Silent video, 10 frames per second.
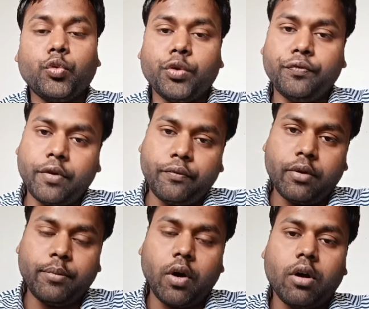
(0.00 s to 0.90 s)
to
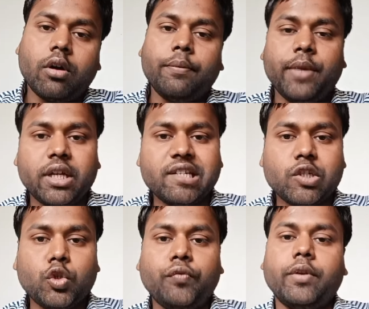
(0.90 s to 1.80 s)
reform or may
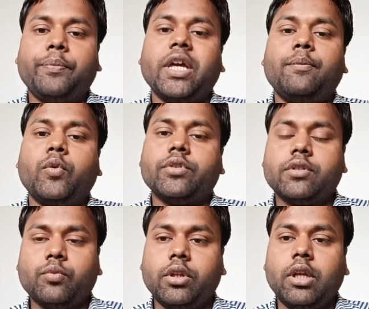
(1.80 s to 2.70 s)
continue from that
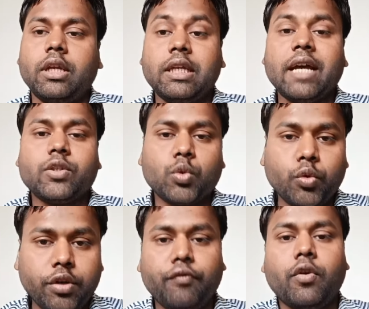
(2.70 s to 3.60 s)
process only? He has
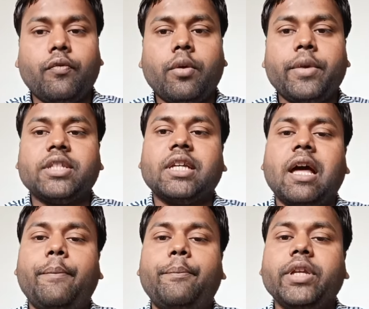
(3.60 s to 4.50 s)
to reform each
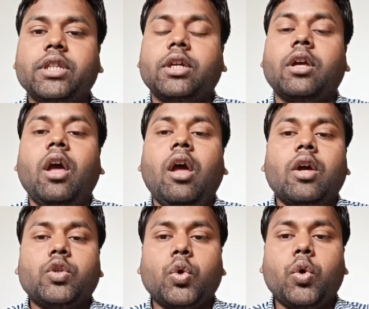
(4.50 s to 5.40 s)
and everything.
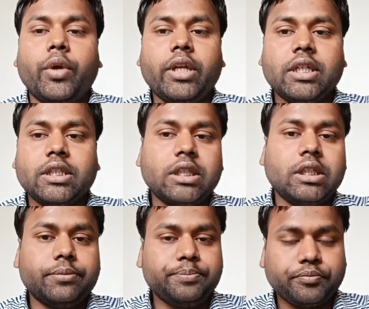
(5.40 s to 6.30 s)
So it
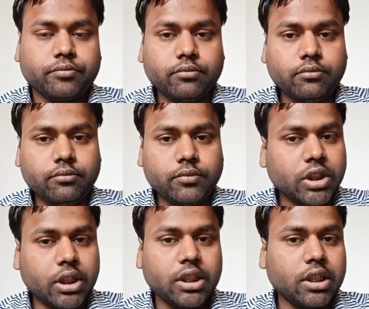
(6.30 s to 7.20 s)
doesn't
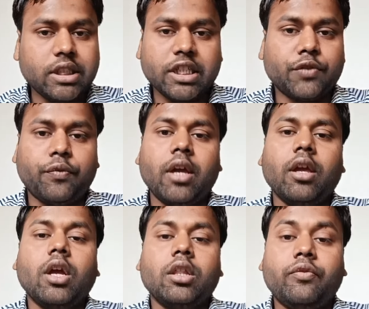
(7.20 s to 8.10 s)

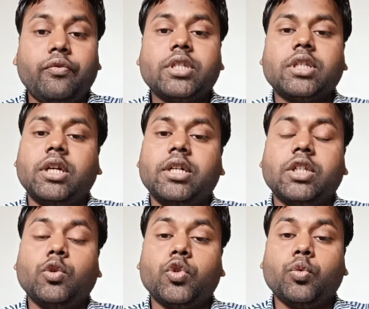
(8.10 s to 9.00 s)
satisfy the first
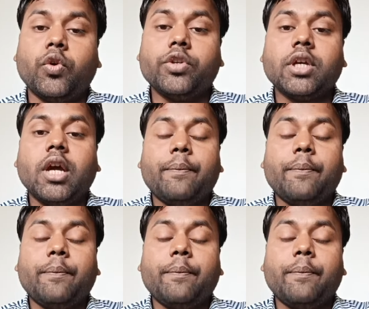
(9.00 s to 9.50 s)
condition, which was